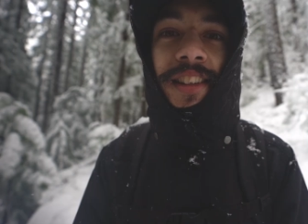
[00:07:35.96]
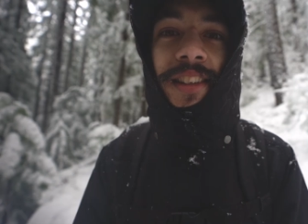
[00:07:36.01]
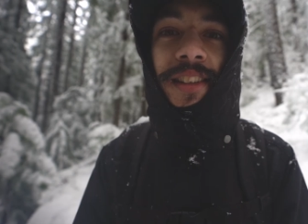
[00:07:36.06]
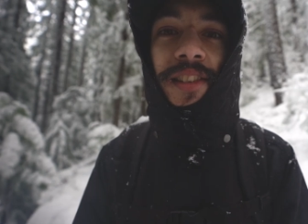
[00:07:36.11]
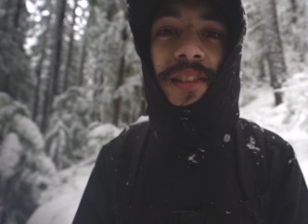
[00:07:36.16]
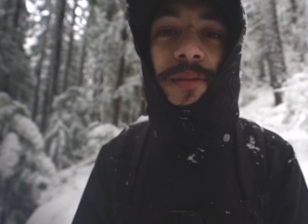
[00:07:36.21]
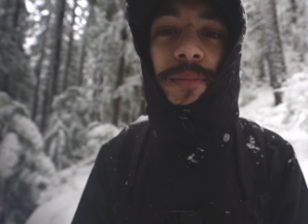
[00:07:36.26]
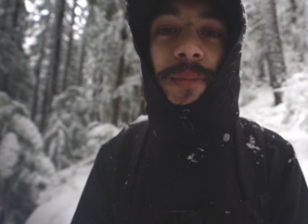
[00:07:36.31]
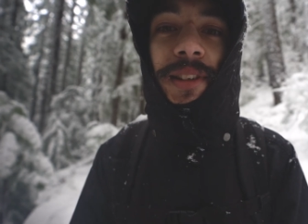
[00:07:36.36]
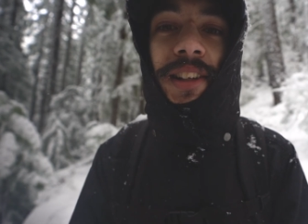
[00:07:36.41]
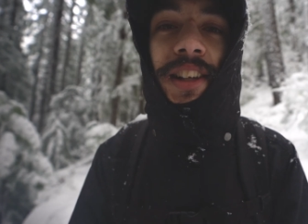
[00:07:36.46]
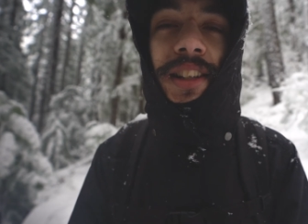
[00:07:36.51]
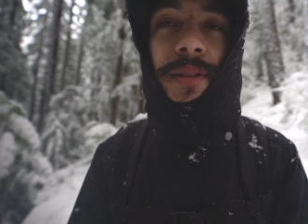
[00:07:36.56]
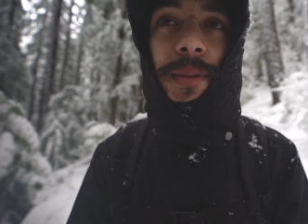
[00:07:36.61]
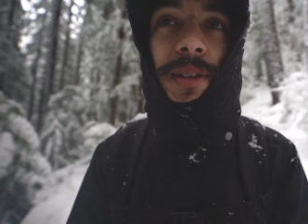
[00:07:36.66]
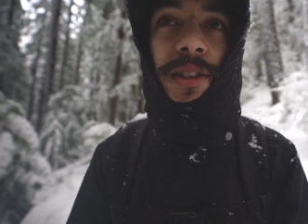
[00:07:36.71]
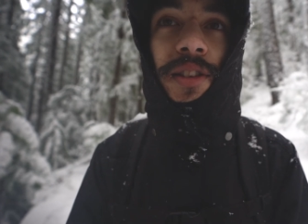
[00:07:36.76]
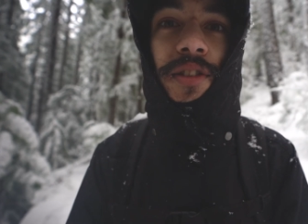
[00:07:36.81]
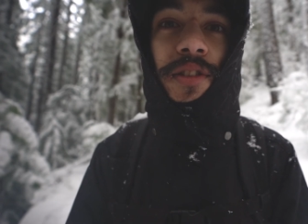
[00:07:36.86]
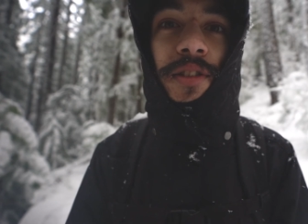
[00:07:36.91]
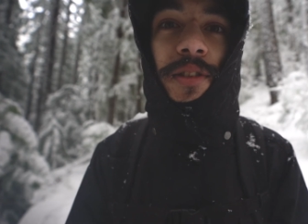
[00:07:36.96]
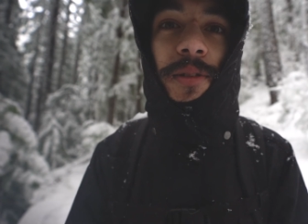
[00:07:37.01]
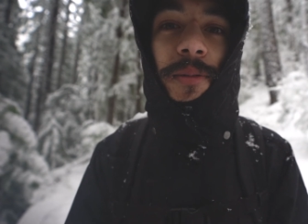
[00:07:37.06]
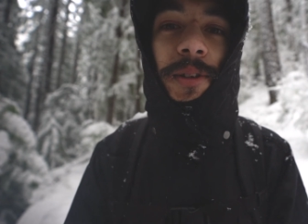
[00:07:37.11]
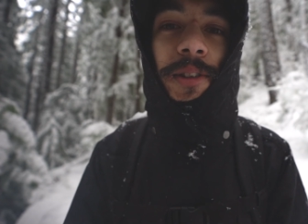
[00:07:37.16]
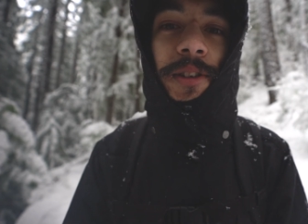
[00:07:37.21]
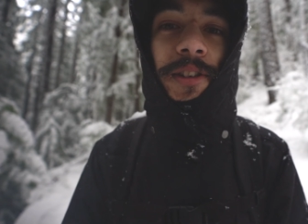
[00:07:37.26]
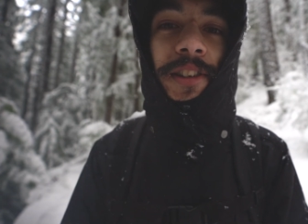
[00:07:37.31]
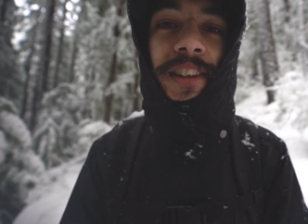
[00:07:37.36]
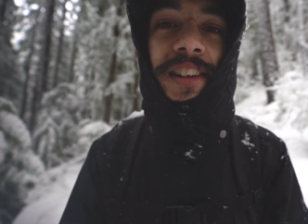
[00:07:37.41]
This is my last message to the
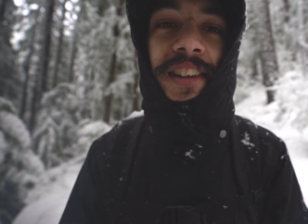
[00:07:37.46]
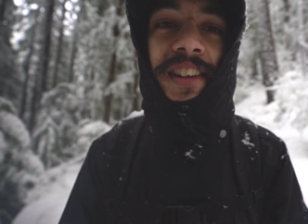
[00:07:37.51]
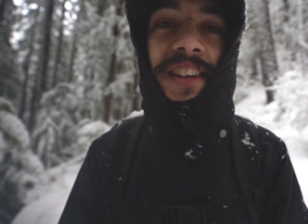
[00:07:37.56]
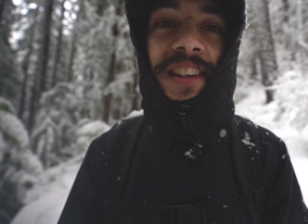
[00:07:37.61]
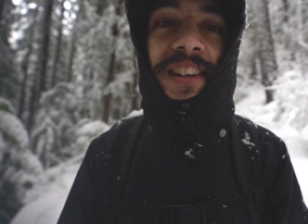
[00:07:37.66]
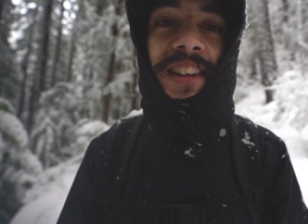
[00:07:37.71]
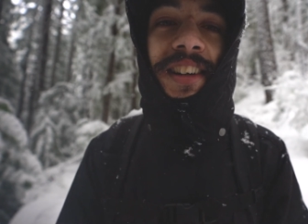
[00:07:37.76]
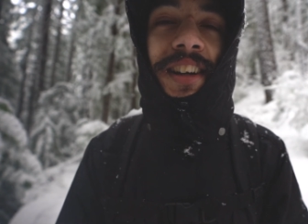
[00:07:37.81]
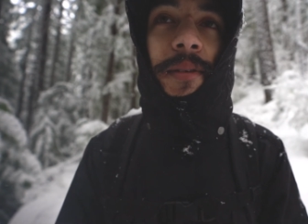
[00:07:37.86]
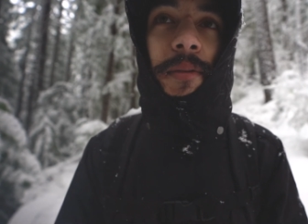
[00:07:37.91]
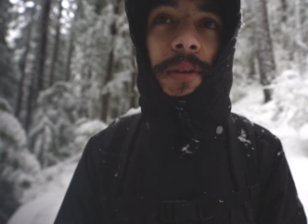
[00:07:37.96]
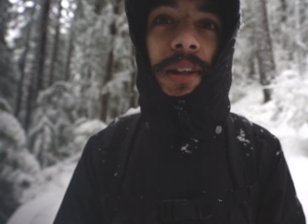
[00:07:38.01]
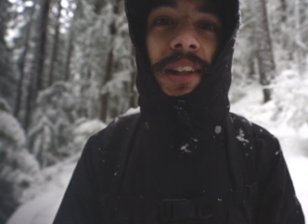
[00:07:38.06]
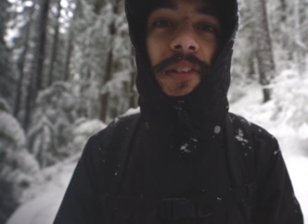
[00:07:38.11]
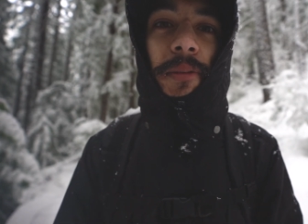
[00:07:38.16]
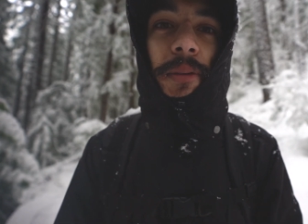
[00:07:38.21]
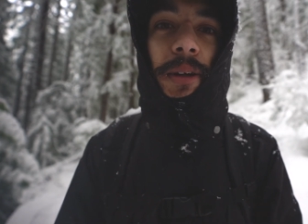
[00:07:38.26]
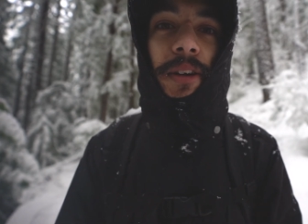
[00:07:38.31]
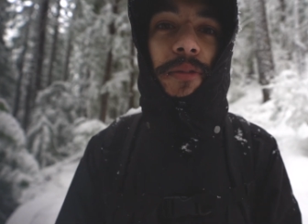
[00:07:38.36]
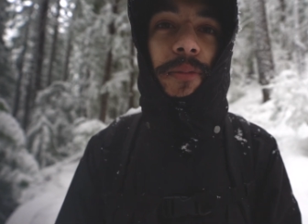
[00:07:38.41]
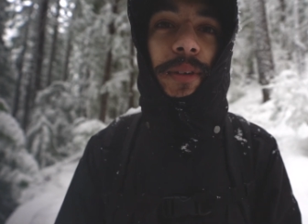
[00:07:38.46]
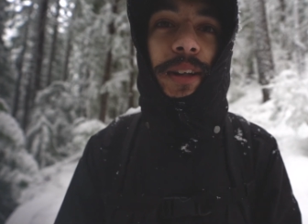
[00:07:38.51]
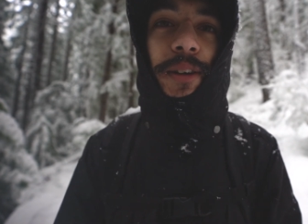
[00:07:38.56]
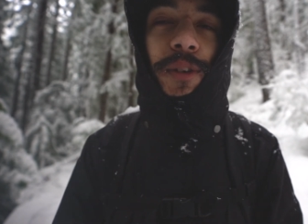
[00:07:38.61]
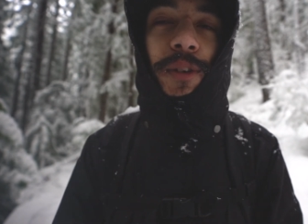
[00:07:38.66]
world. I'm gonna live here from now